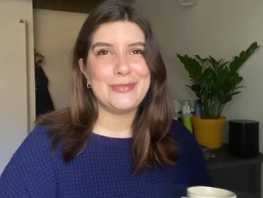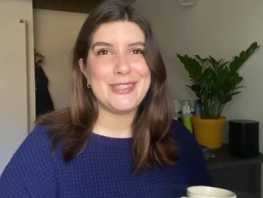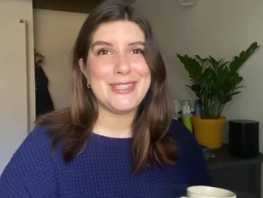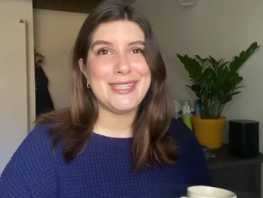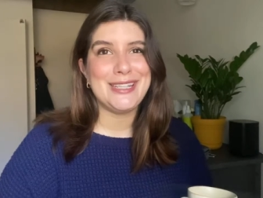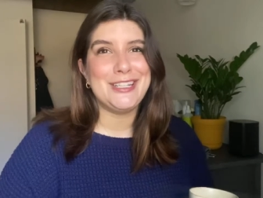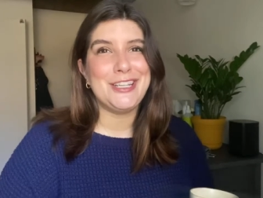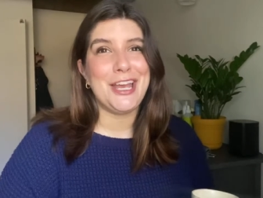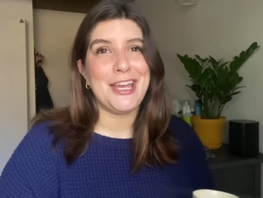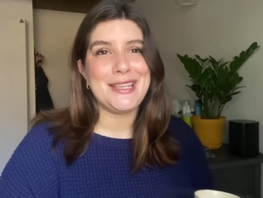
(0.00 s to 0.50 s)

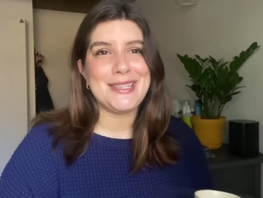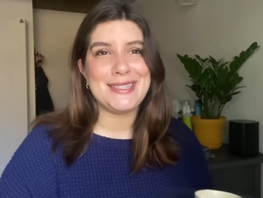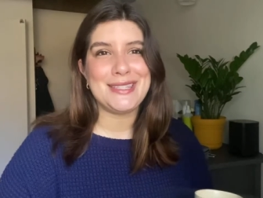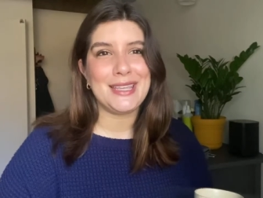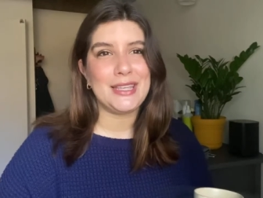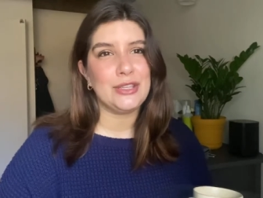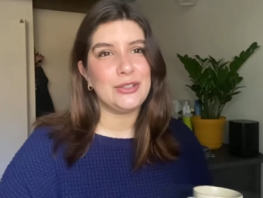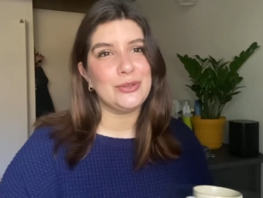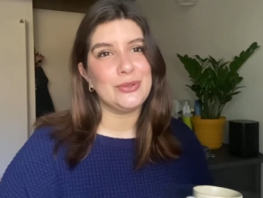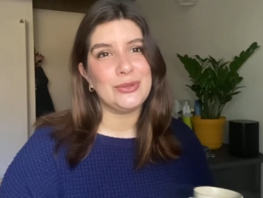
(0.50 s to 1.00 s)
suggest
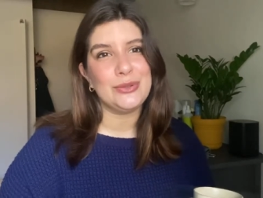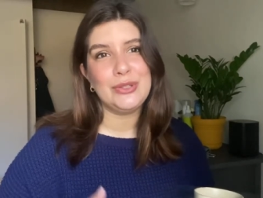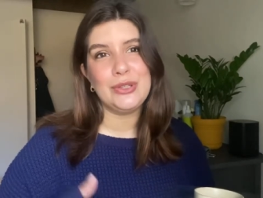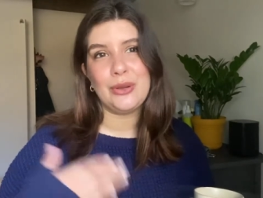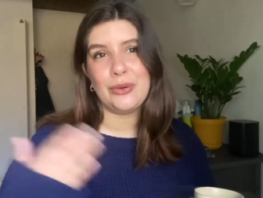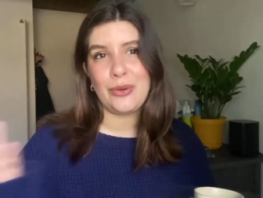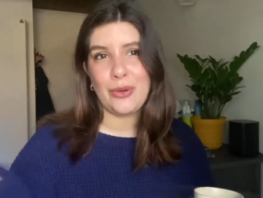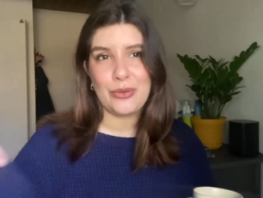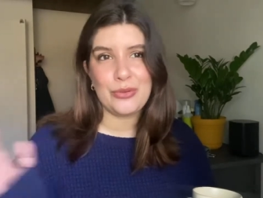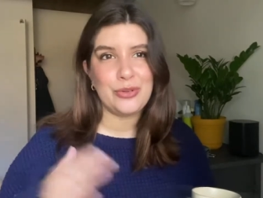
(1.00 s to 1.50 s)
that you, you
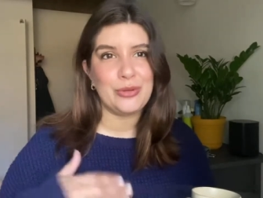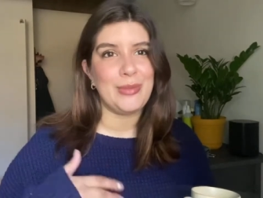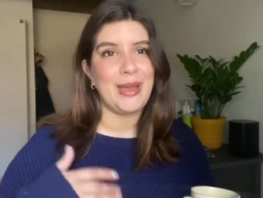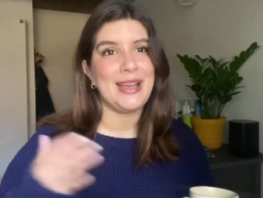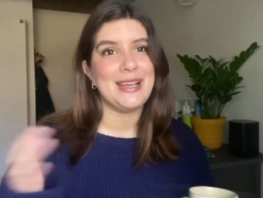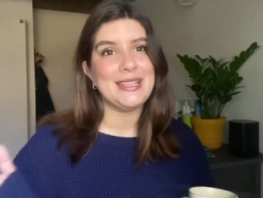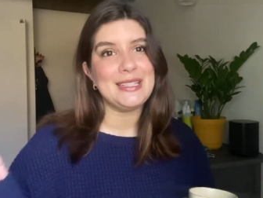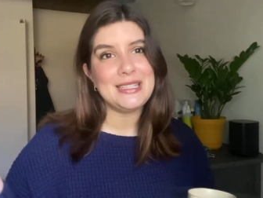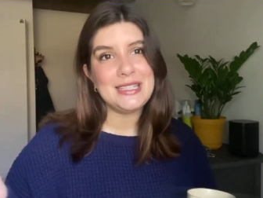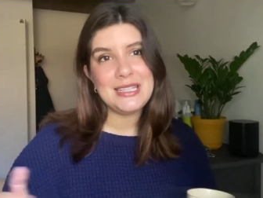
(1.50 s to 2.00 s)
know, go through
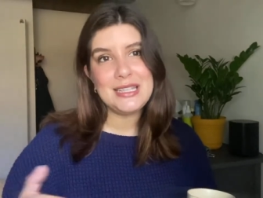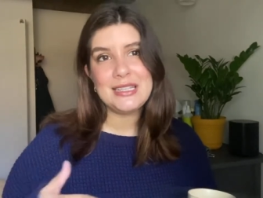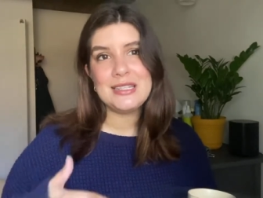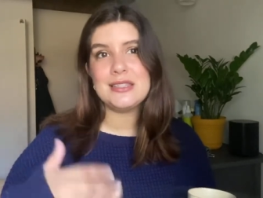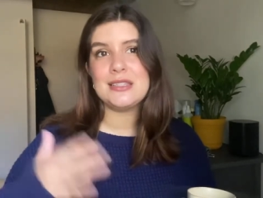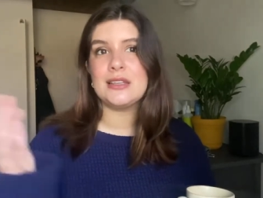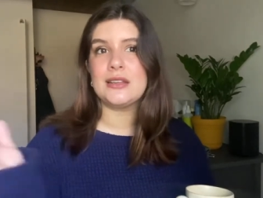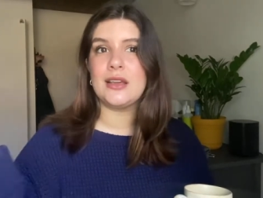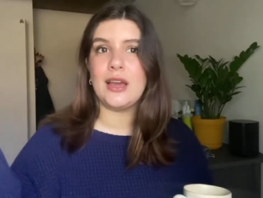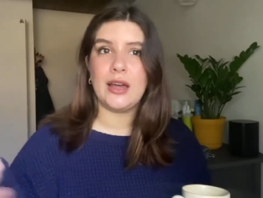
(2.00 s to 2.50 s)

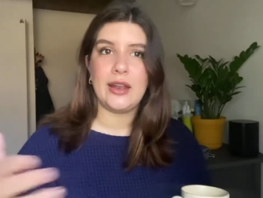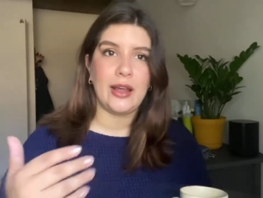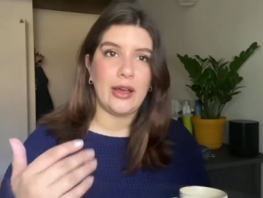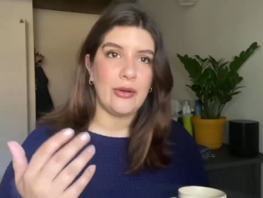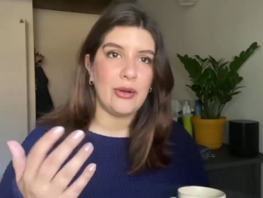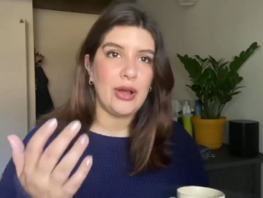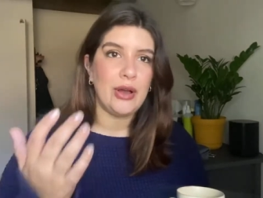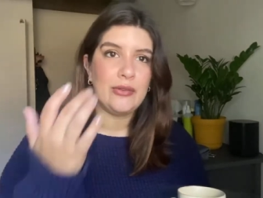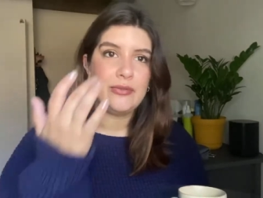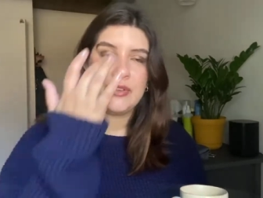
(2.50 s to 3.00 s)
magazines and cut out
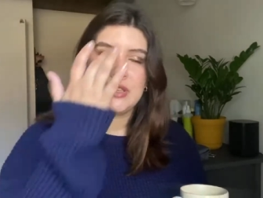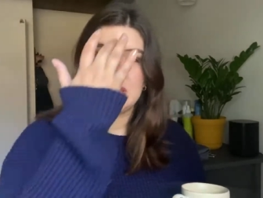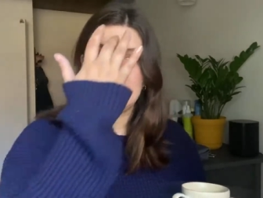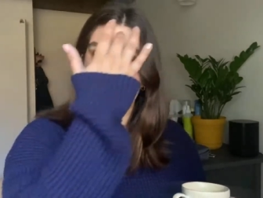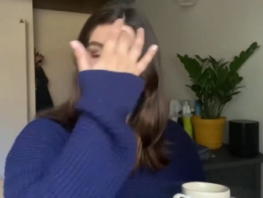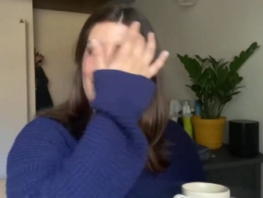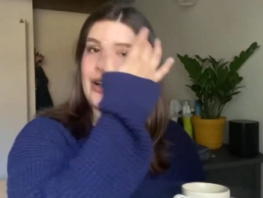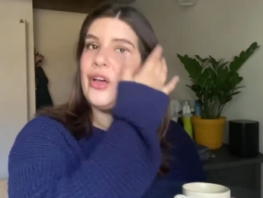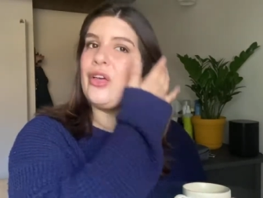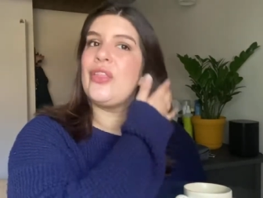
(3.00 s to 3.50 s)
outfits
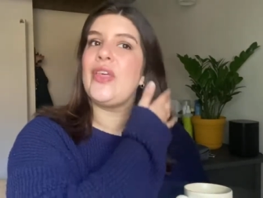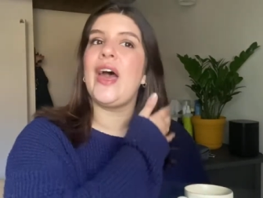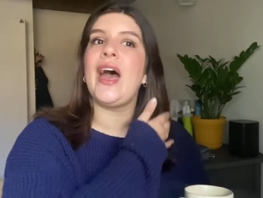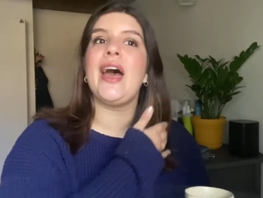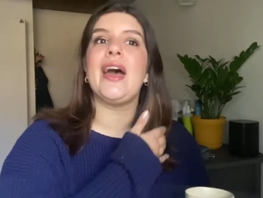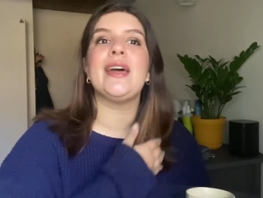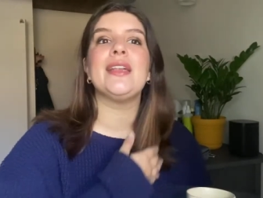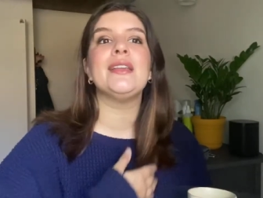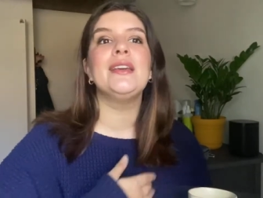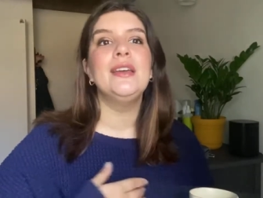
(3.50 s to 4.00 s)
and all
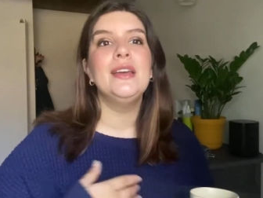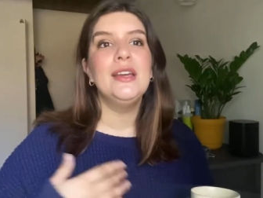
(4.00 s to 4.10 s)
that.